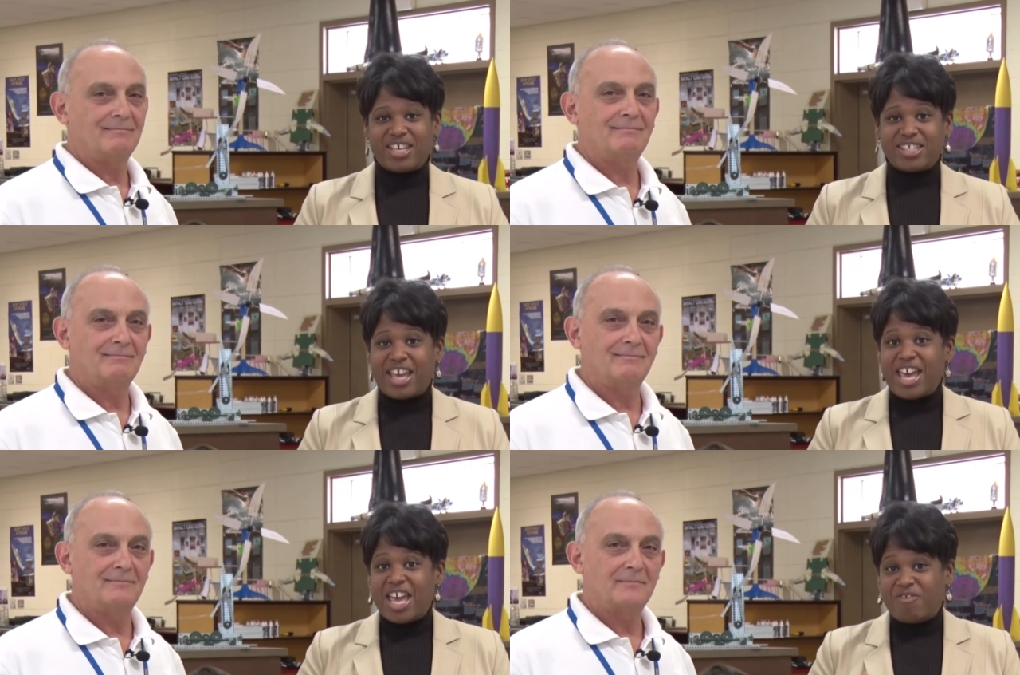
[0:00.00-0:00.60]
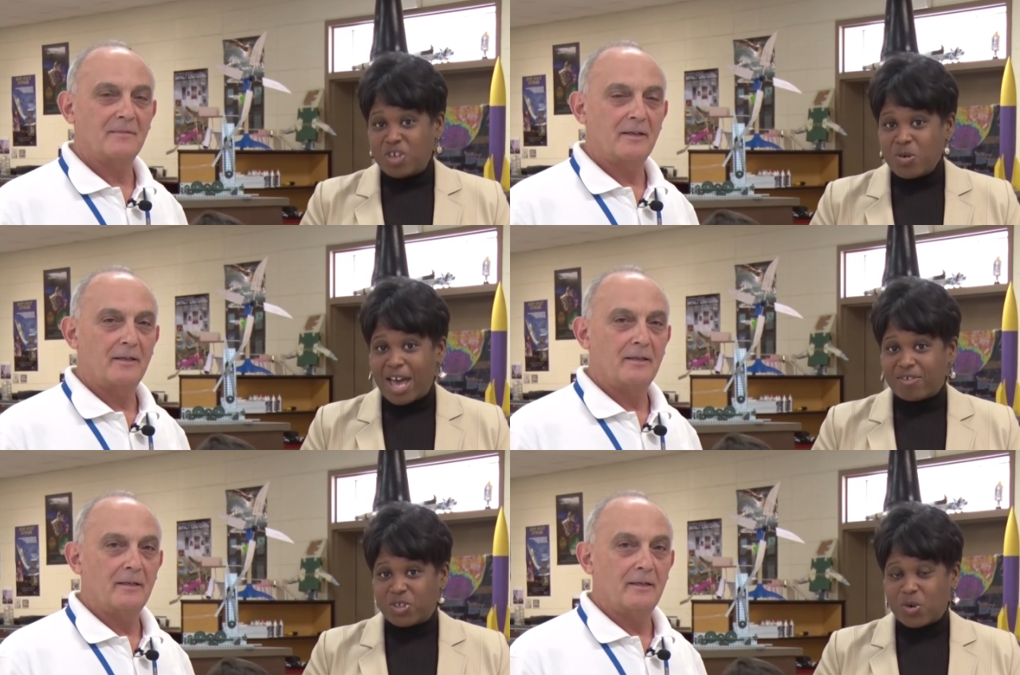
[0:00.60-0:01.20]
Speaker 1: 6. If you
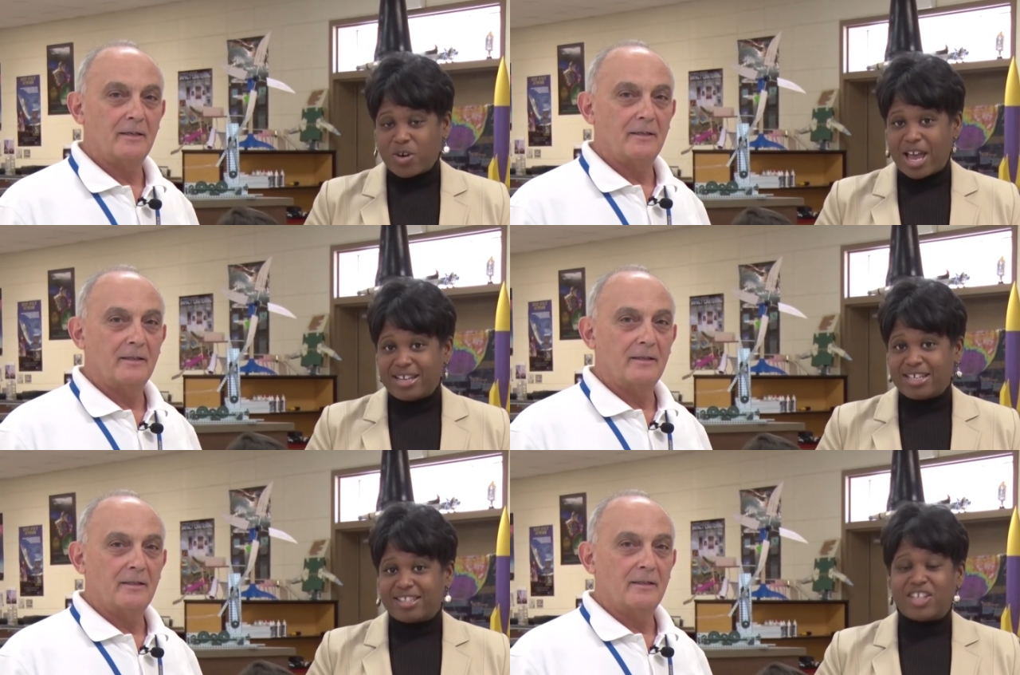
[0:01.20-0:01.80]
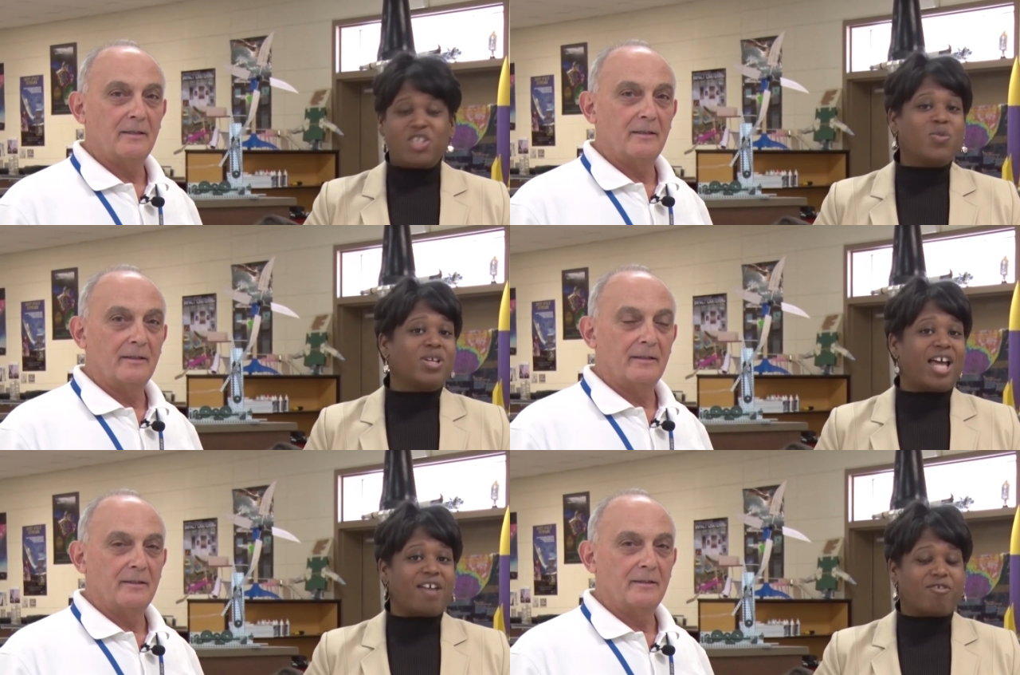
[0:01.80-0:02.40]
have story ideas that you
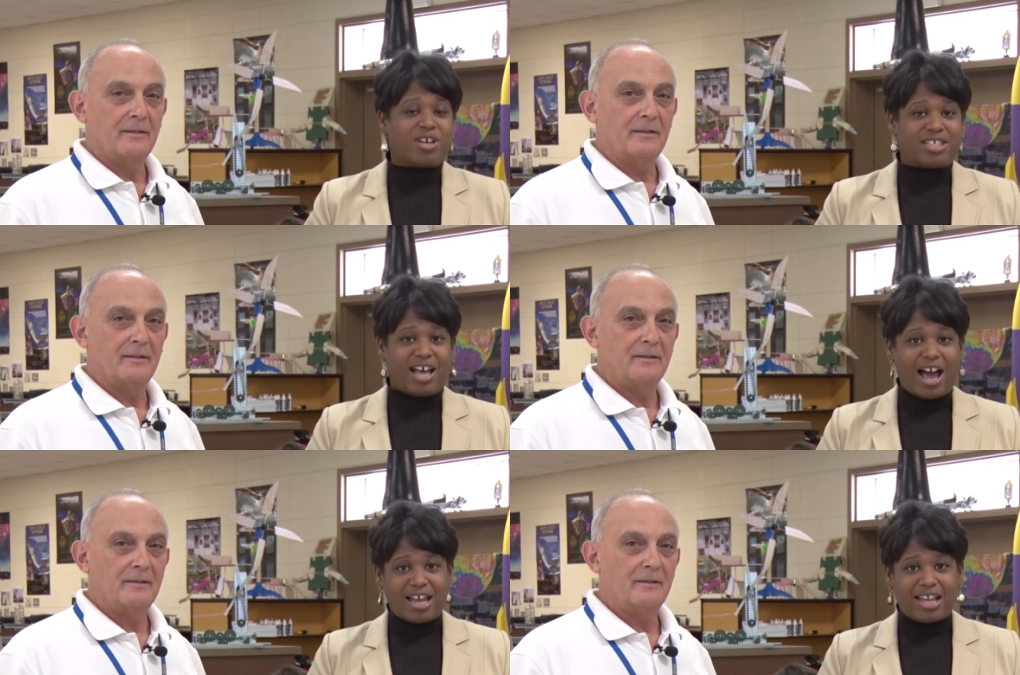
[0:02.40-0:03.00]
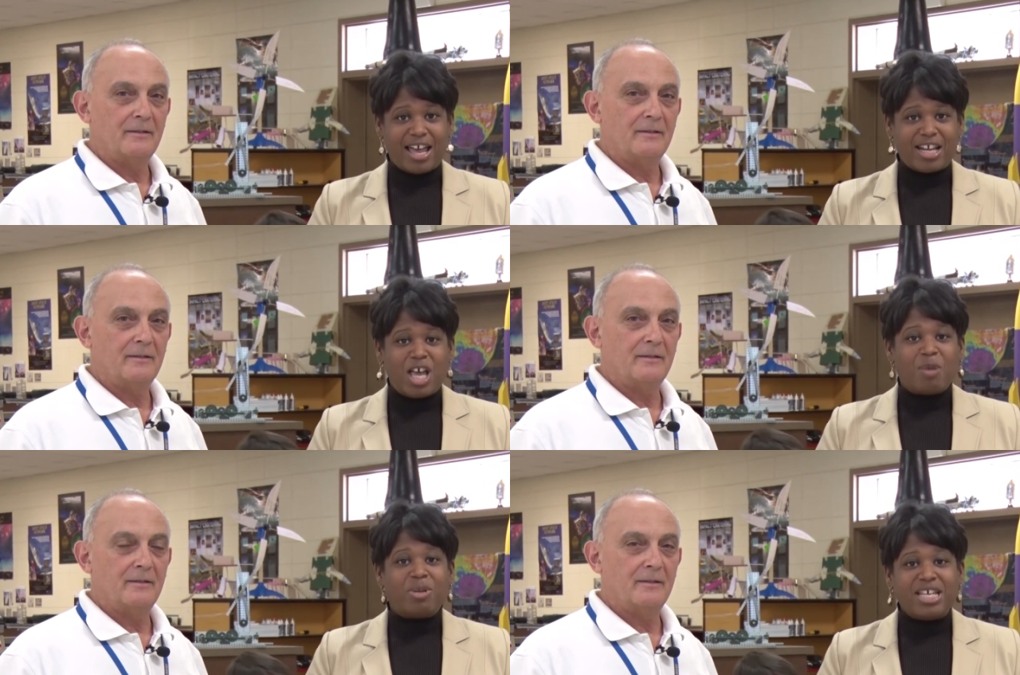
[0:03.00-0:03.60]
would like for us to highlight,
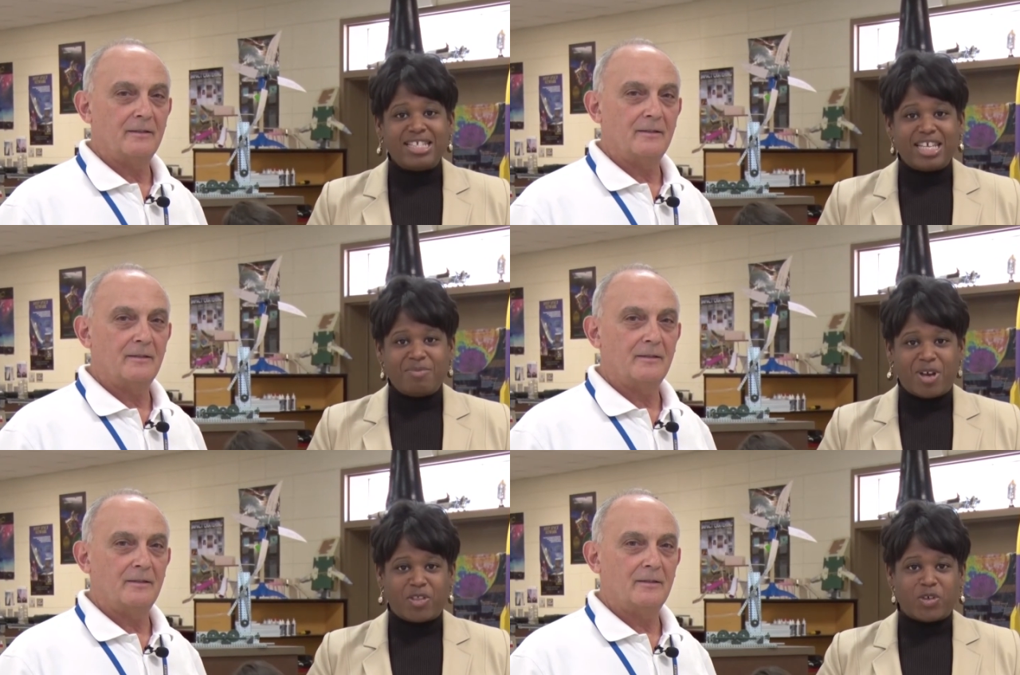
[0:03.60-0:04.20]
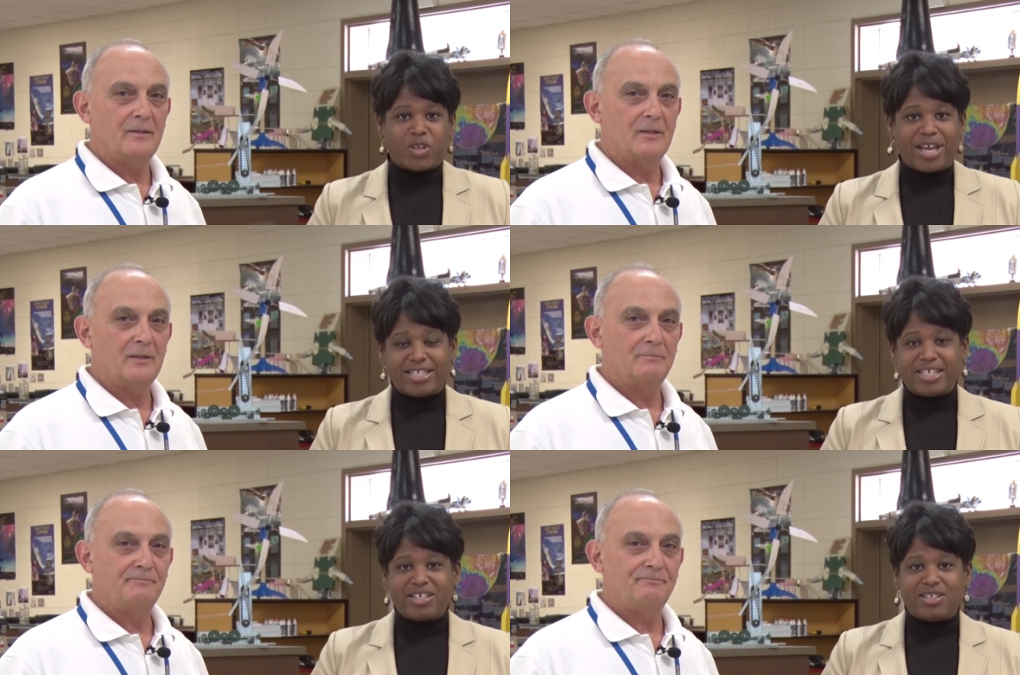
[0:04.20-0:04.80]
please email those
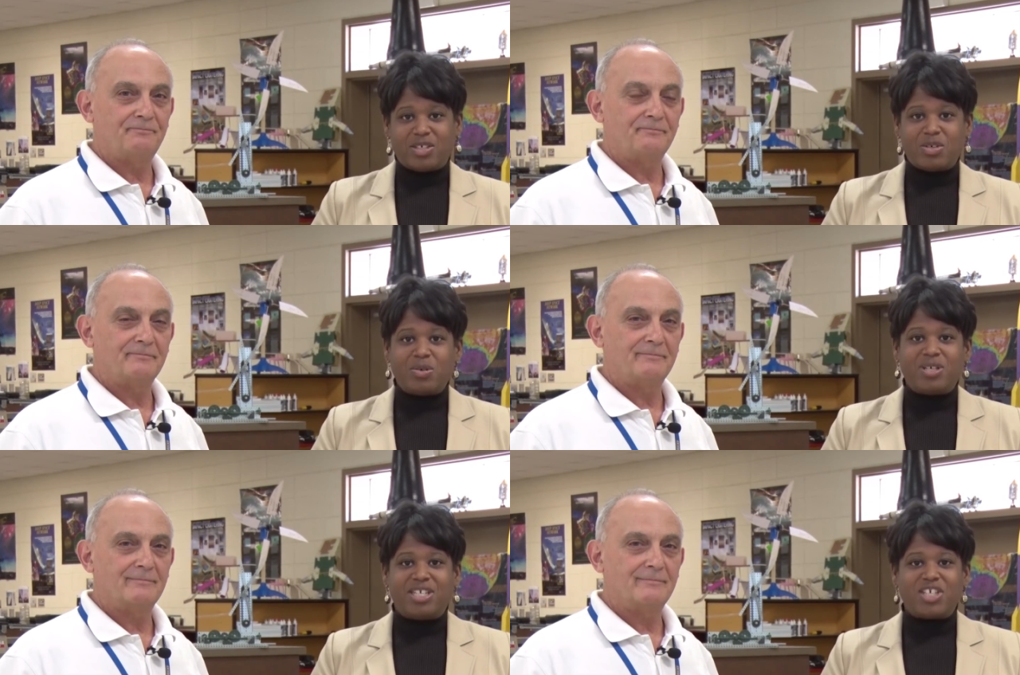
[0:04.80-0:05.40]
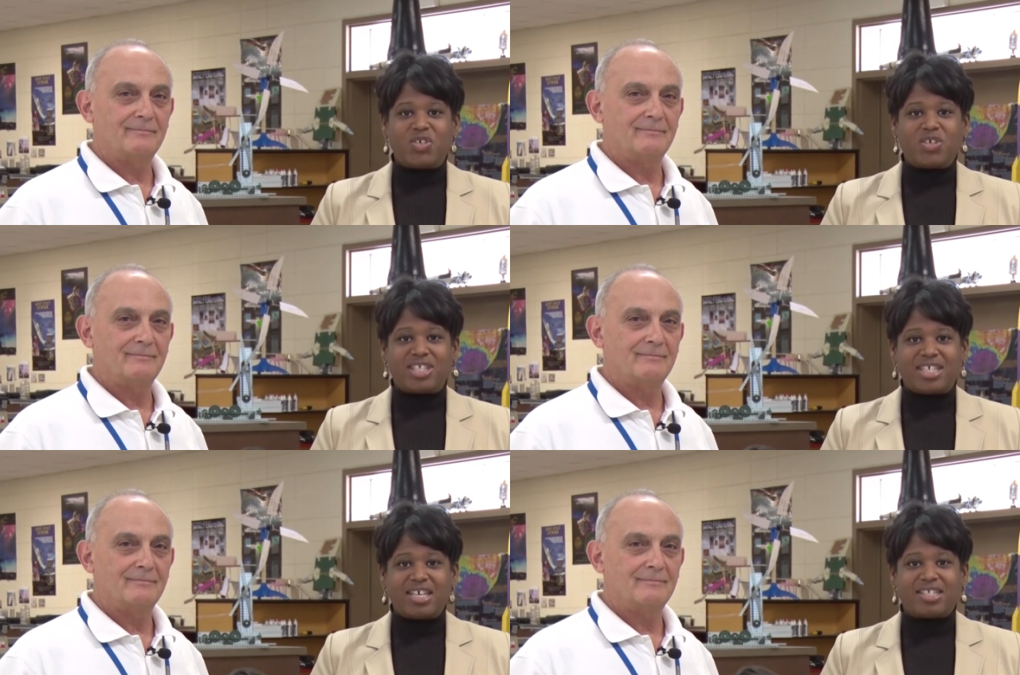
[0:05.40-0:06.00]
ideas to
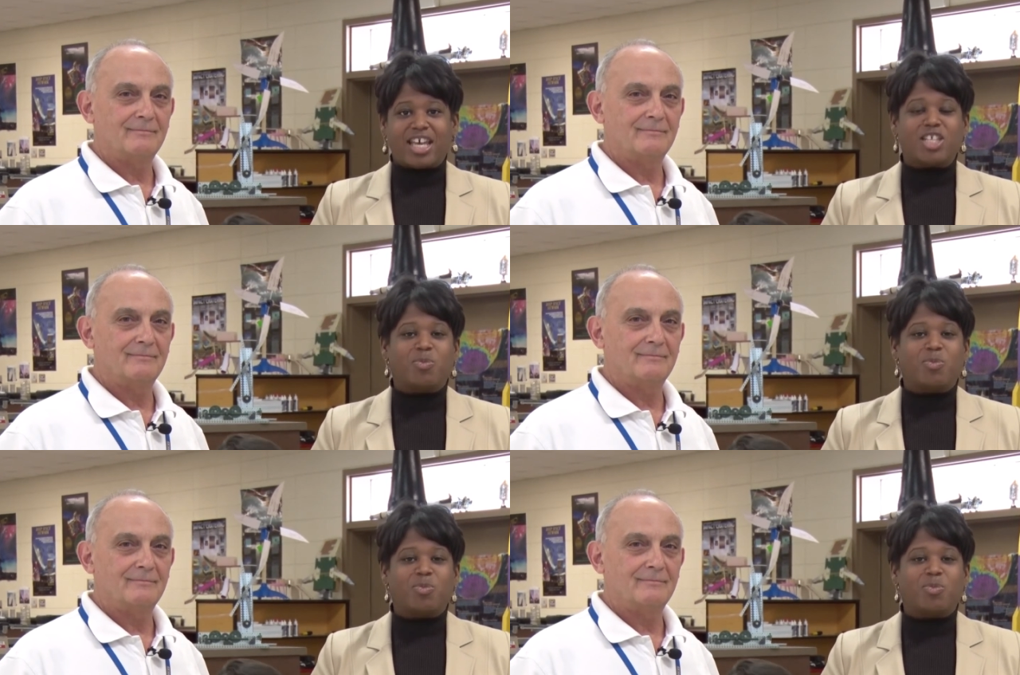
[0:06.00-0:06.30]
district6 at